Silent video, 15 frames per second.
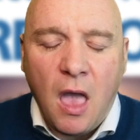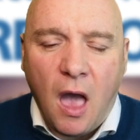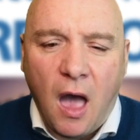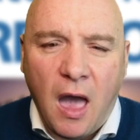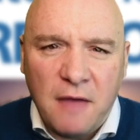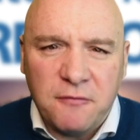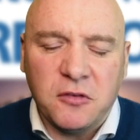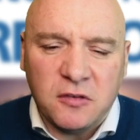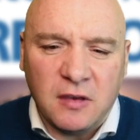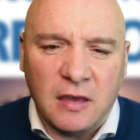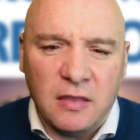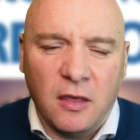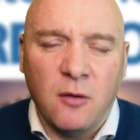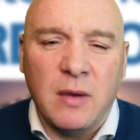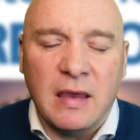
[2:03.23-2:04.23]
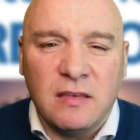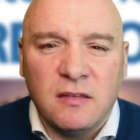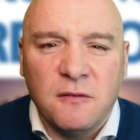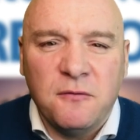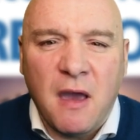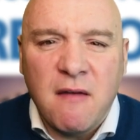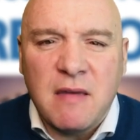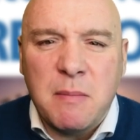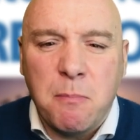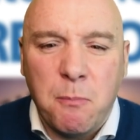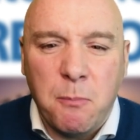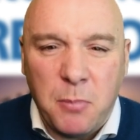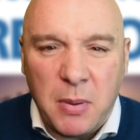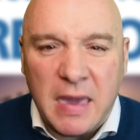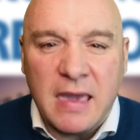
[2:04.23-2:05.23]
I have to say though, it's a very
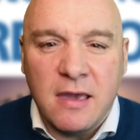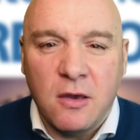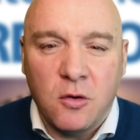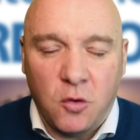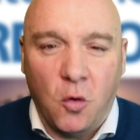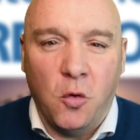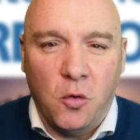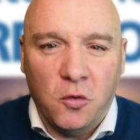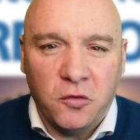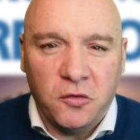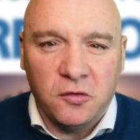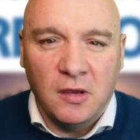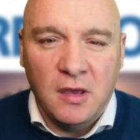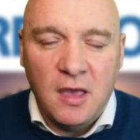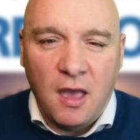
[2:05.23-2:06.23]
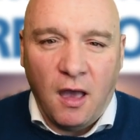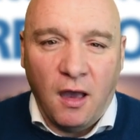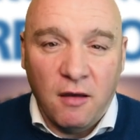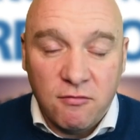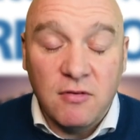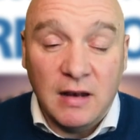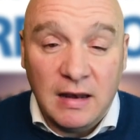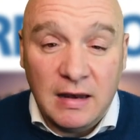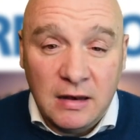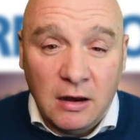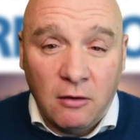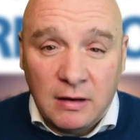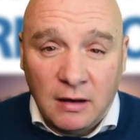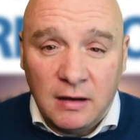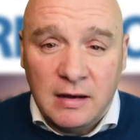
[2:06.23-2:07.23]
big course. I
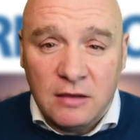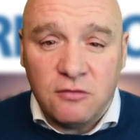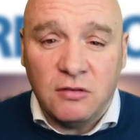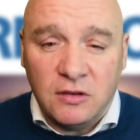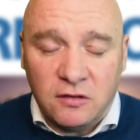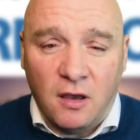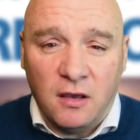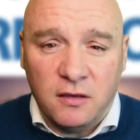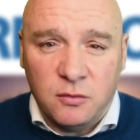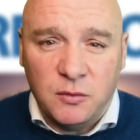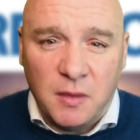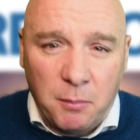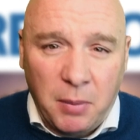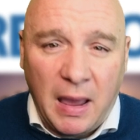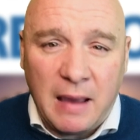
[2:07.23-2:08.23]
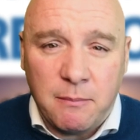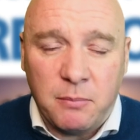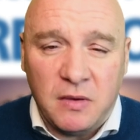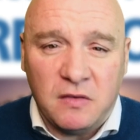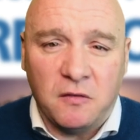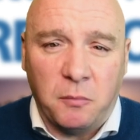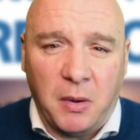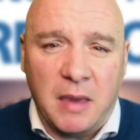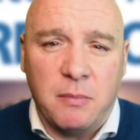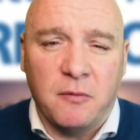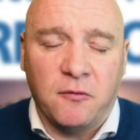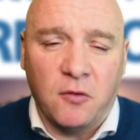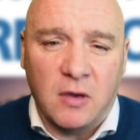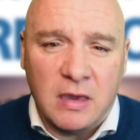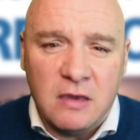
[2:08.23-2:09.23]
literally started with a blank piece of paper
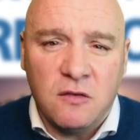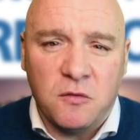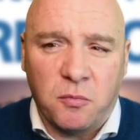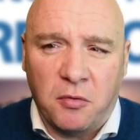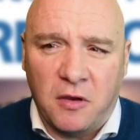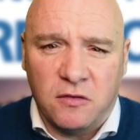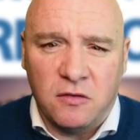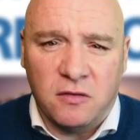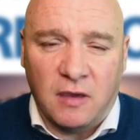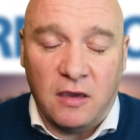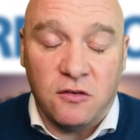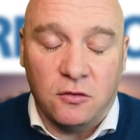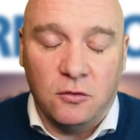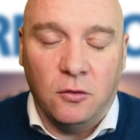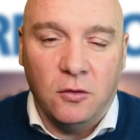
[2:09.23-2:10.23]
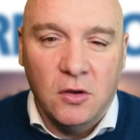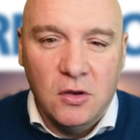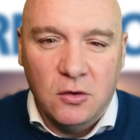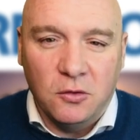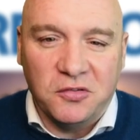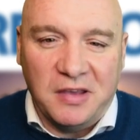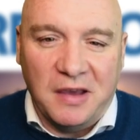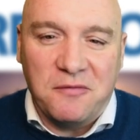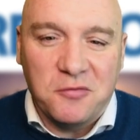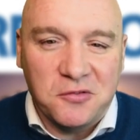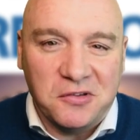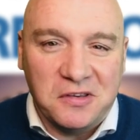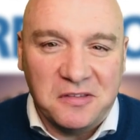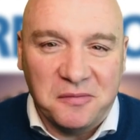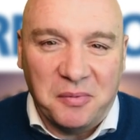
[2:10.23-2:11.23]
for each presentation, or several
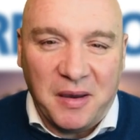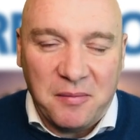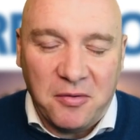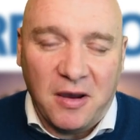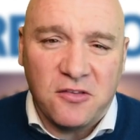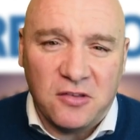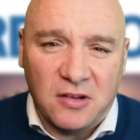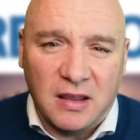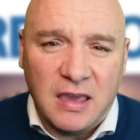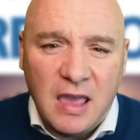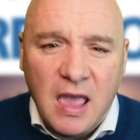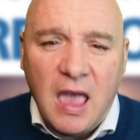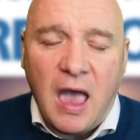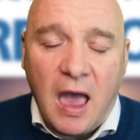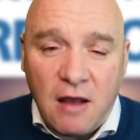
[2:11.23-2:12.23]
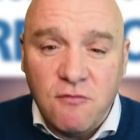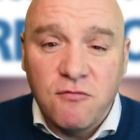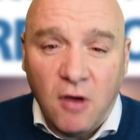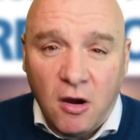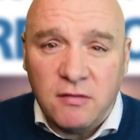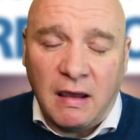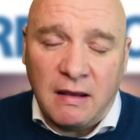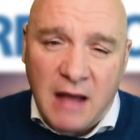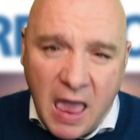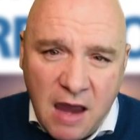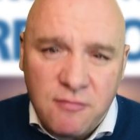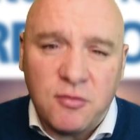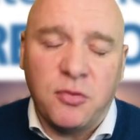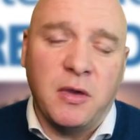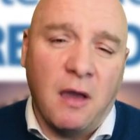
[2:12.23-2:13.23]
sheets of paper actually, and wrote down
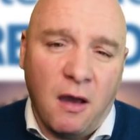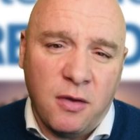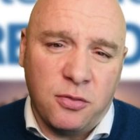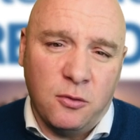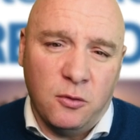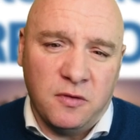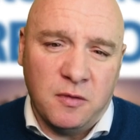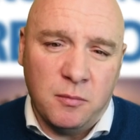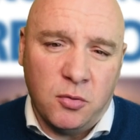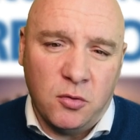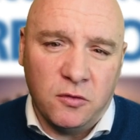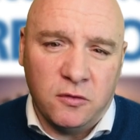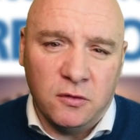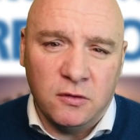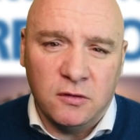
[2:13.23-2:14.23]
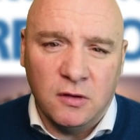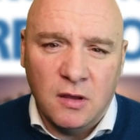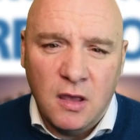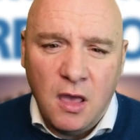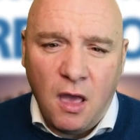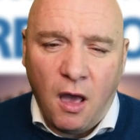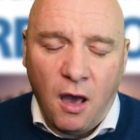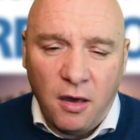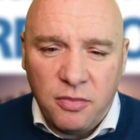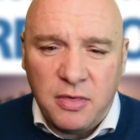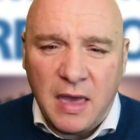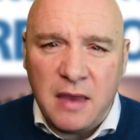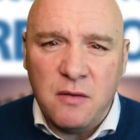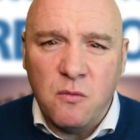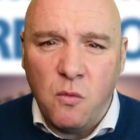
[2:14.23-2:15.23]
everything I thought was important. I
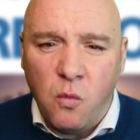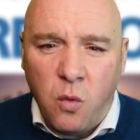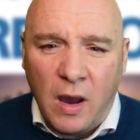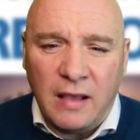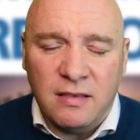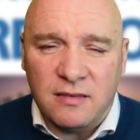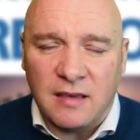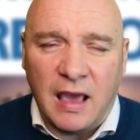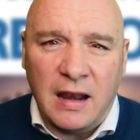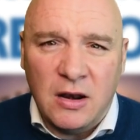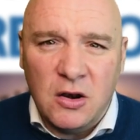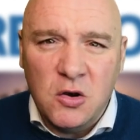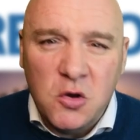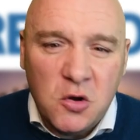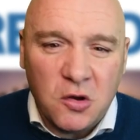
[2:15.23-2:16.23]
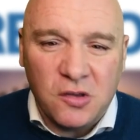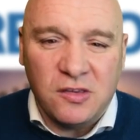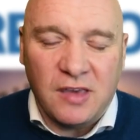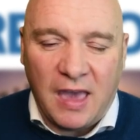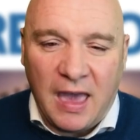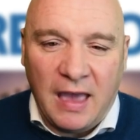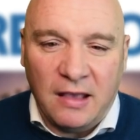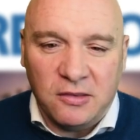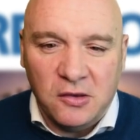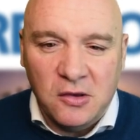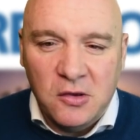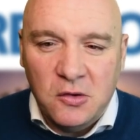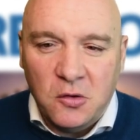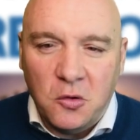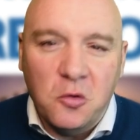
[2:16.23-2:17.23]
then went and looked at
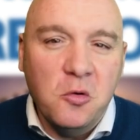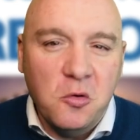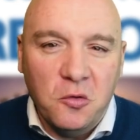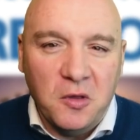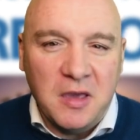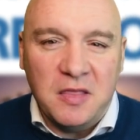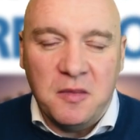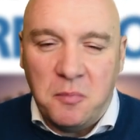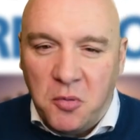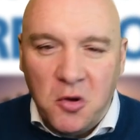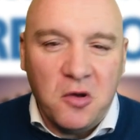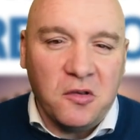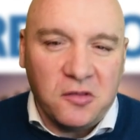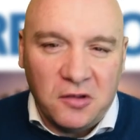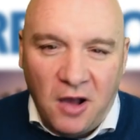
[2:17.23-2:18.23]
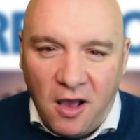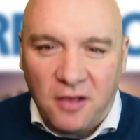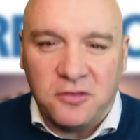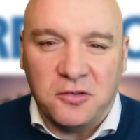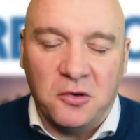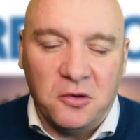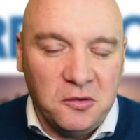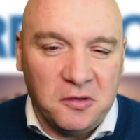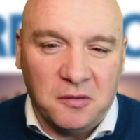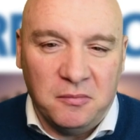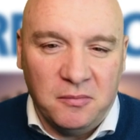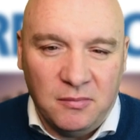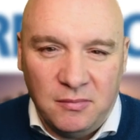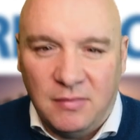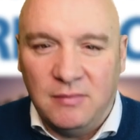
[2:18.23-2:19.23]
all the books and articles
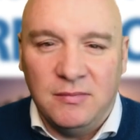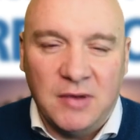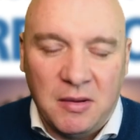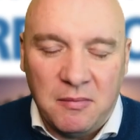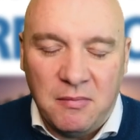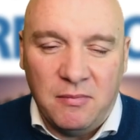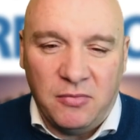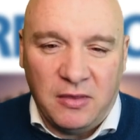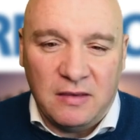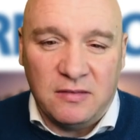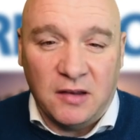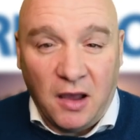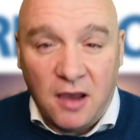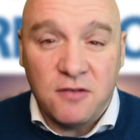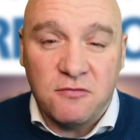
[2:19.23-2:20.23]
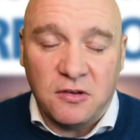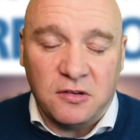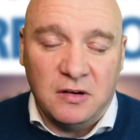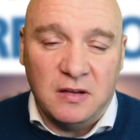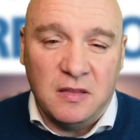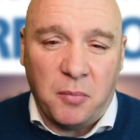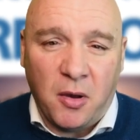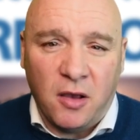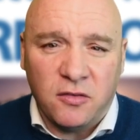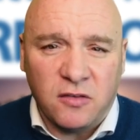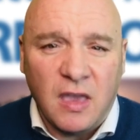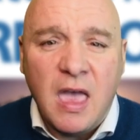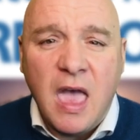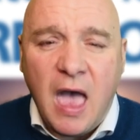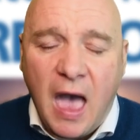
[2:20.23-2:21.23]
and things that I'd written in the past,
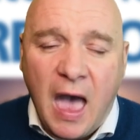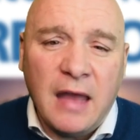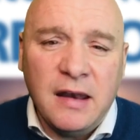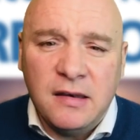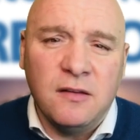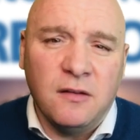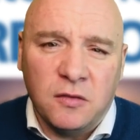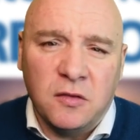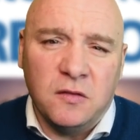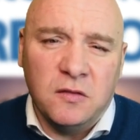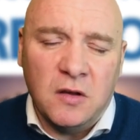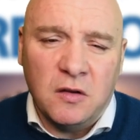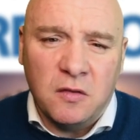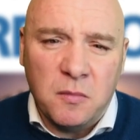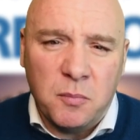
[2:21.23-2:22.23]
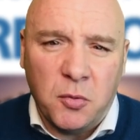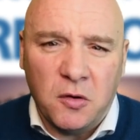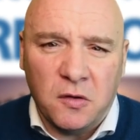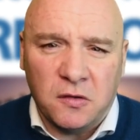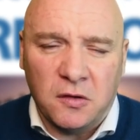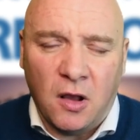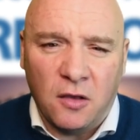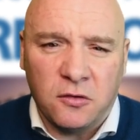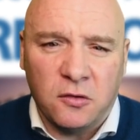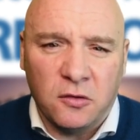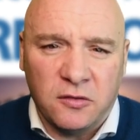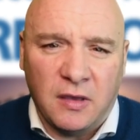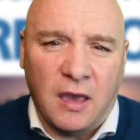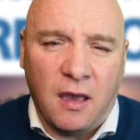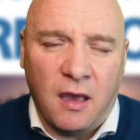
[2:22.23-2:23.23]
and the books and
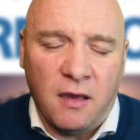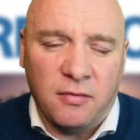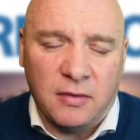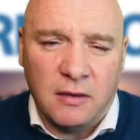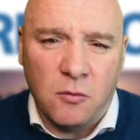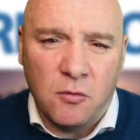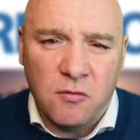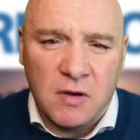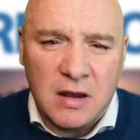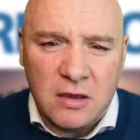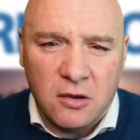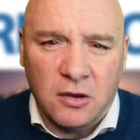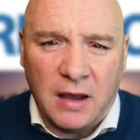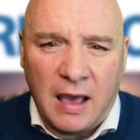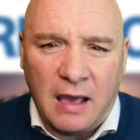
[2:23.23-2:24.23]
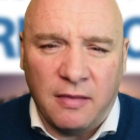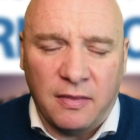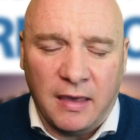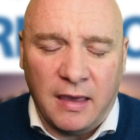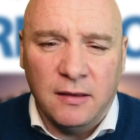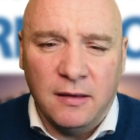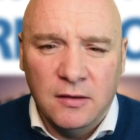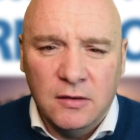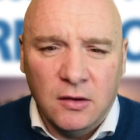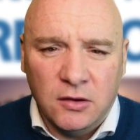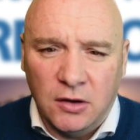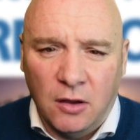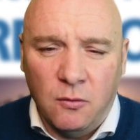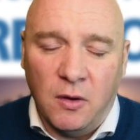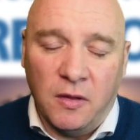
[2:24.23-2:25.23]
articles that I think were really good out there,
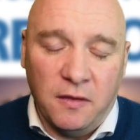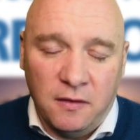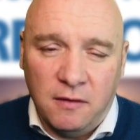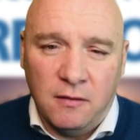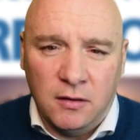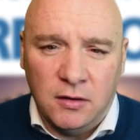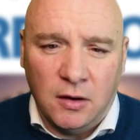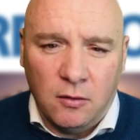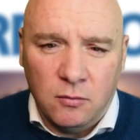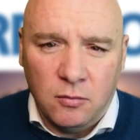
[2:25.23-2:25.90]
whether they're in